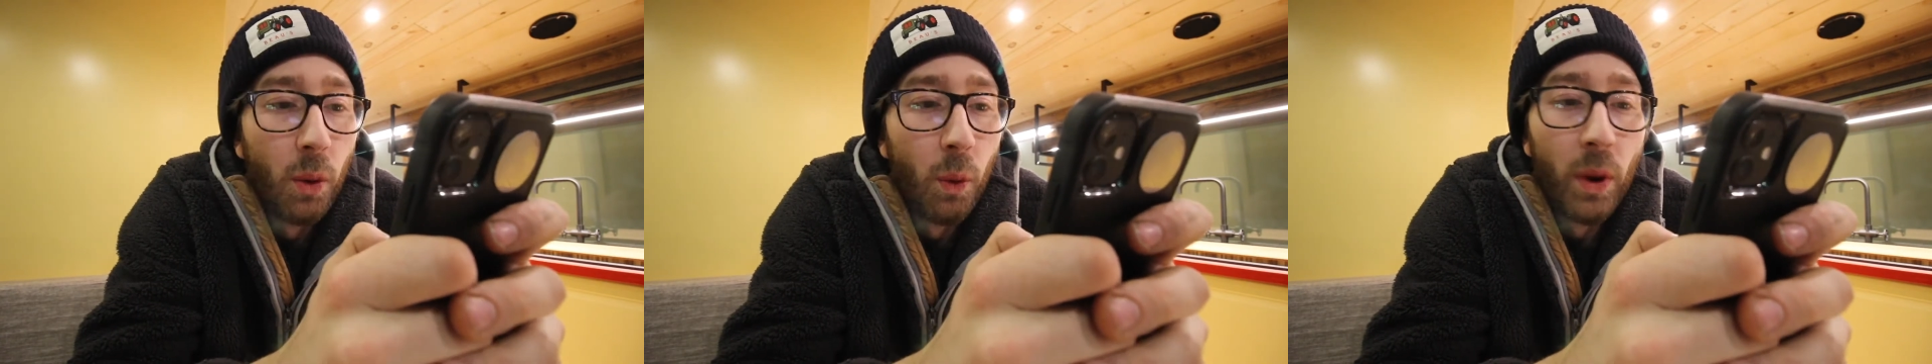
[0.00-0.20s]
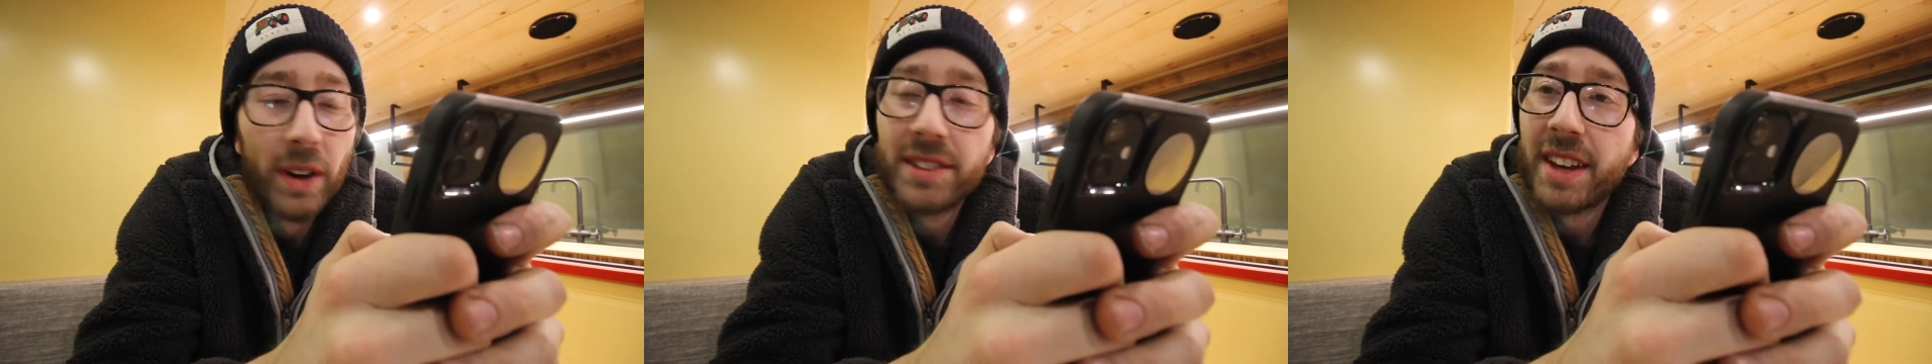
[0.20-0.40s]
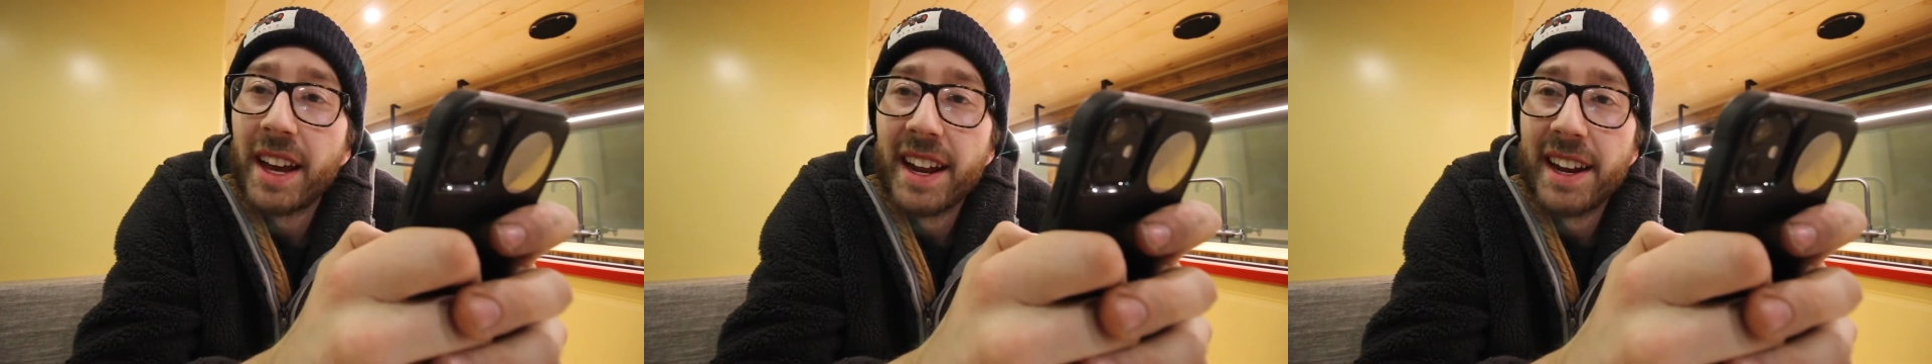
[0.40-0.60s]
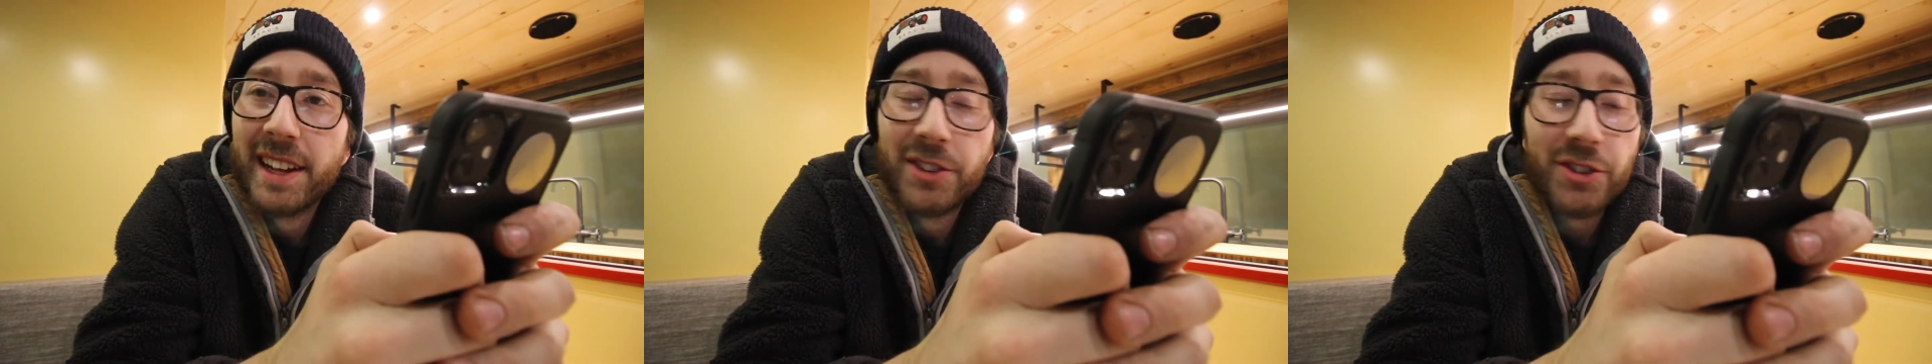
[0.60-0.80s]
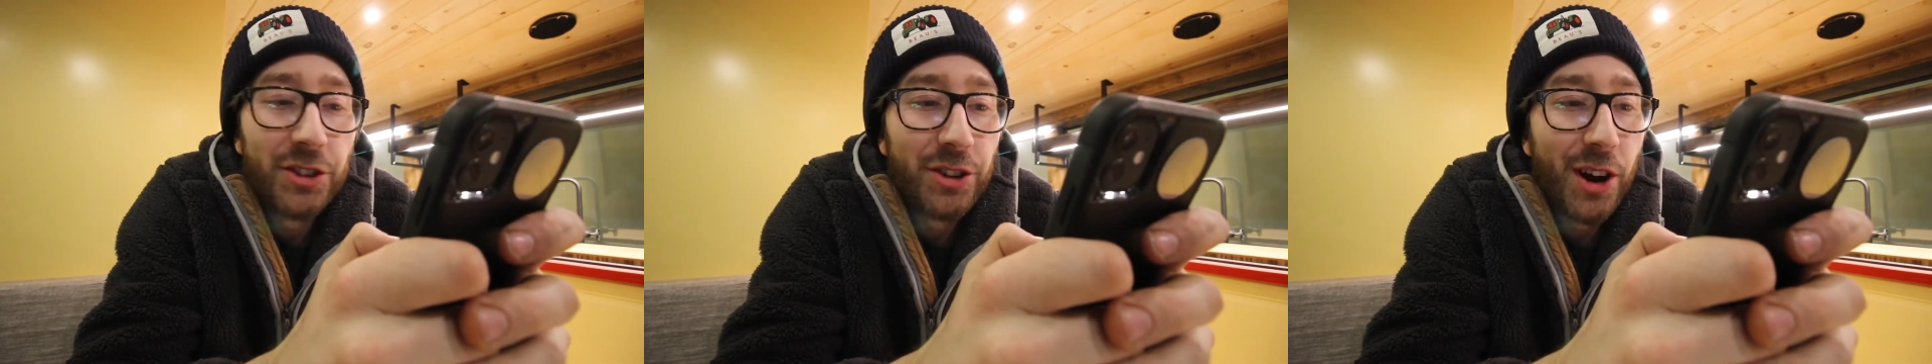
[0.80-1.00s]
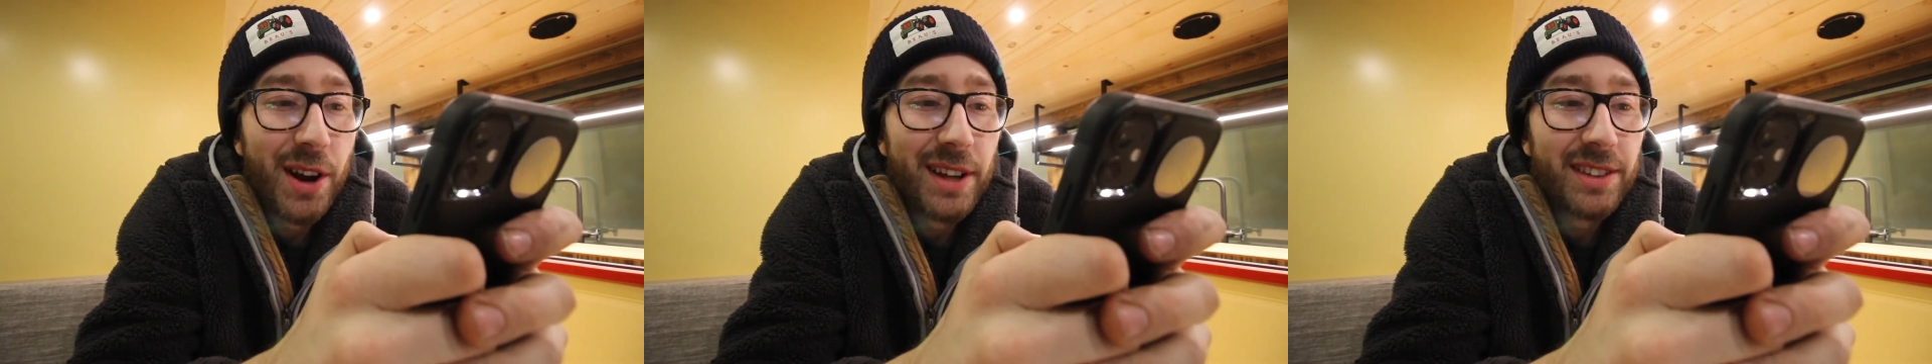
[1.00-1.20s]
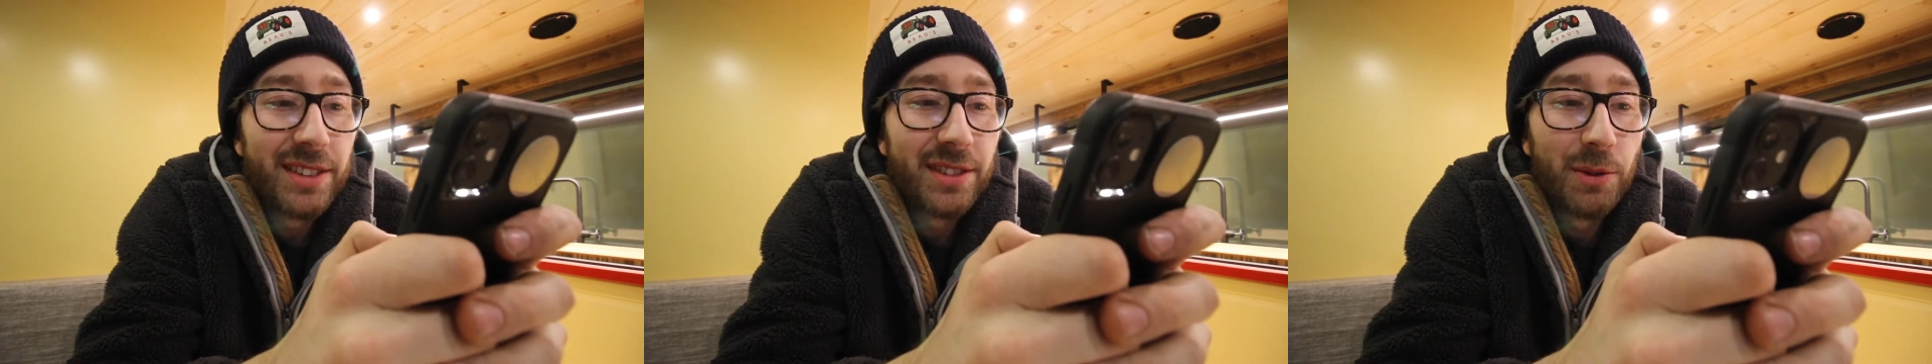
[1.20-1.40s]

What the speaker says: What's getting insurance